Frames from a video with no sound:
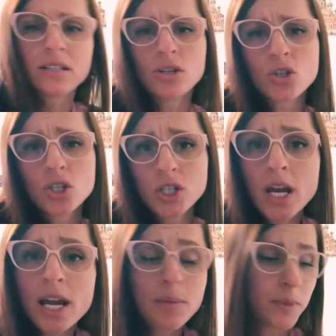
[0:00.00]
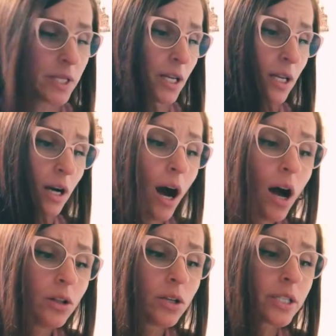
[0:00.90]
and shapes and
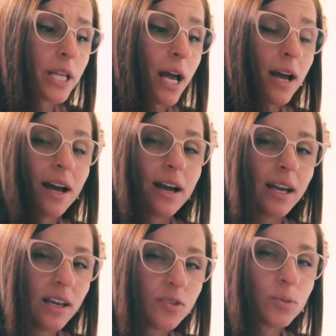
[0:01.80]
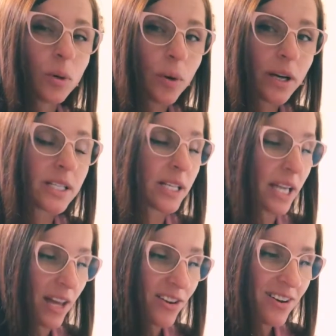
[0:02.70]
colors. If we work
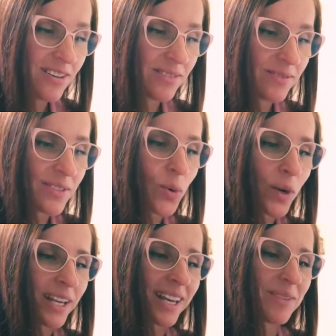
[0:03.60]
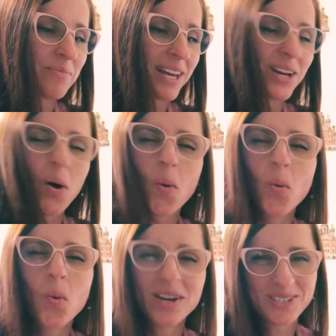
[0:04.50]
together, we can make
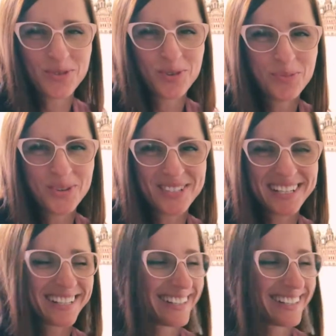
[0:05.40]
wonderful music.